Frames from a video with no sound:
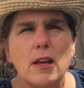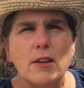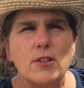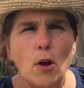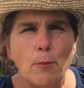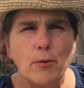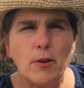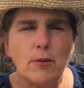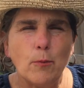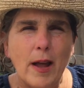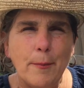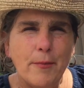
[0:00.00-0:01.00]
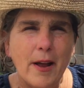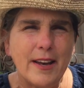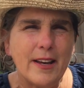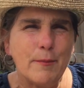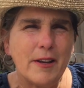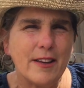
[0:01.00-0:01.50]
Don't put wet bread
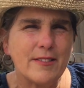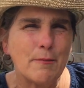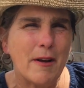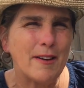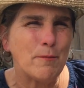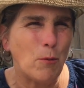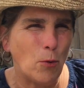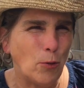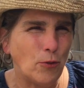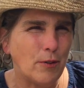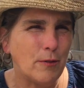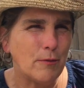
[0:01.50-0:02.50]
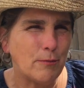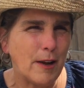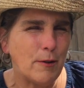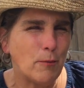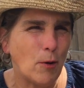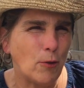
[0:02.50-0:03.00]
in because it might mold.
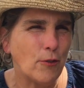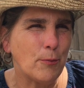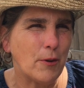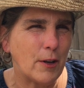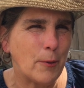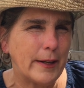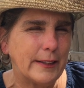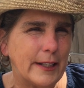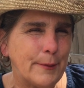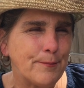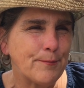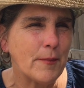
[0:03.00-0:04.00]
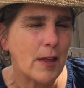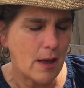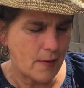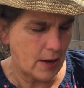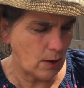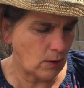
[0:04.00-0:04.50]
Bread molds pretty quickly,
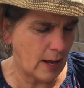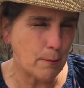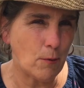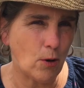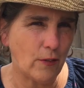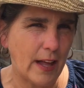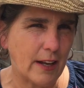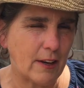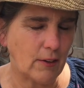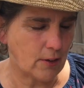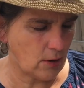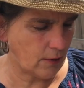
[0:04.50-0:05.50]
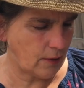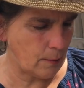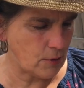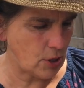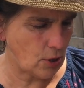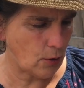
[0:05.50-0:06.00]
and I don't like mold. That can hurt them
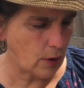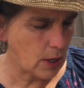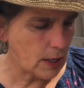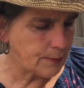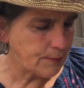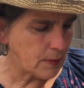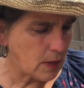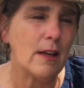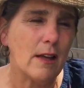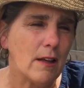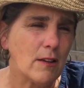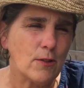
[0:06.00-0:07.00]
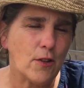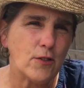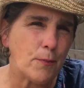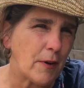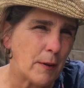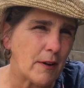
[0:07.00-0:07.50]
too. So those
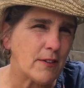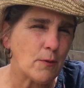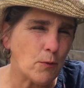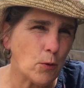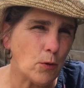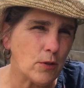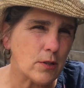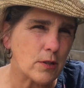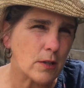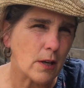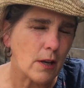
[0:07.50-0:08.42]
are pretty much the rules.